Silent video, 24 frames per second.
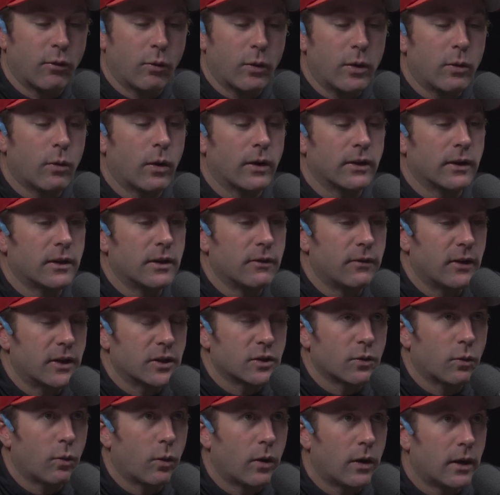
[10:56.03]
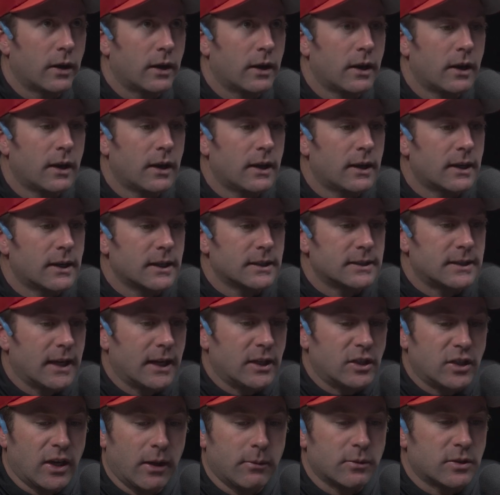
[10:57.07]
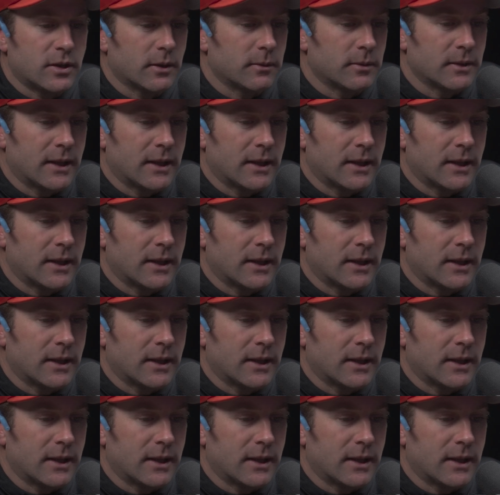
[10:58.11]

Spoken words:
We won the Division I state championship,